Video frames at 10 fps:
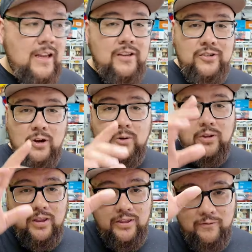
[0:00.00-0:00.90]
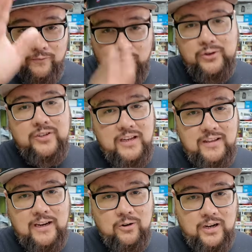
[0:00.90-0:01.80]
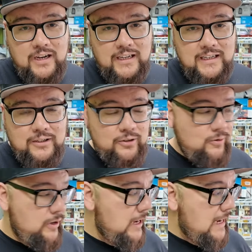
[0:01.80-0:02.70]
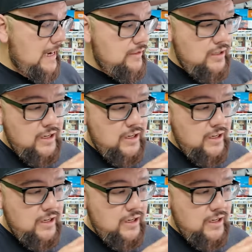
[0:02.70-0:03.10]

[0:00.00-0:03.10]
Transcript: So the first thing that you're going to need to do is